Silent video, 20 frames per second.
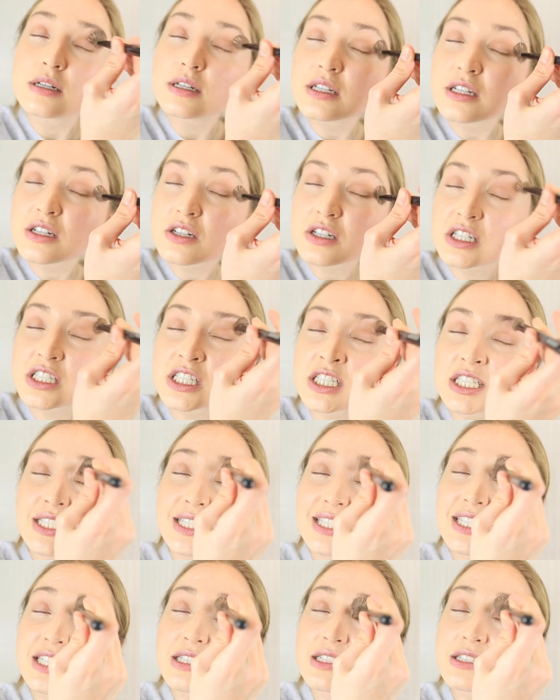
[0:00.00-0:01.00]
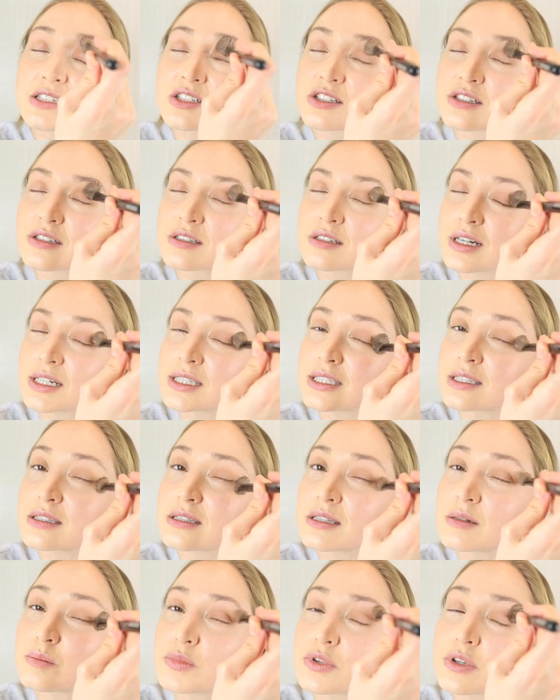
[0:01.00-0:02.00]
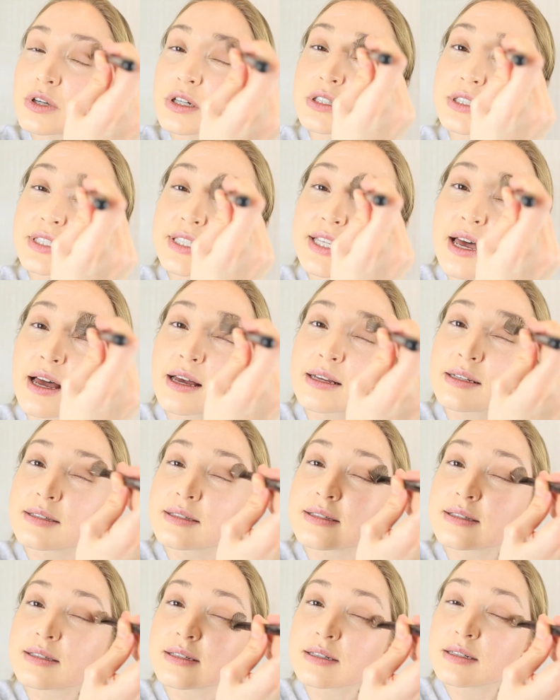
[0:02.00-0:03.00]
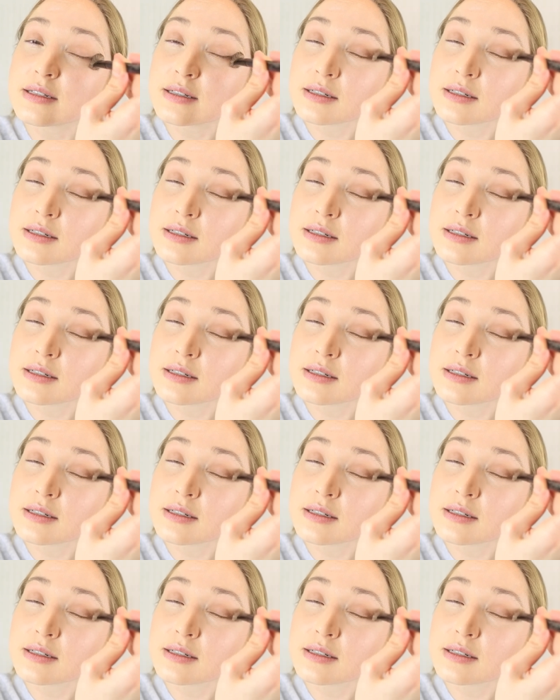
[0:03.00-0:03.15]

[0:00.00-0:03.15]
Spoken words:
You gotta just trust the process.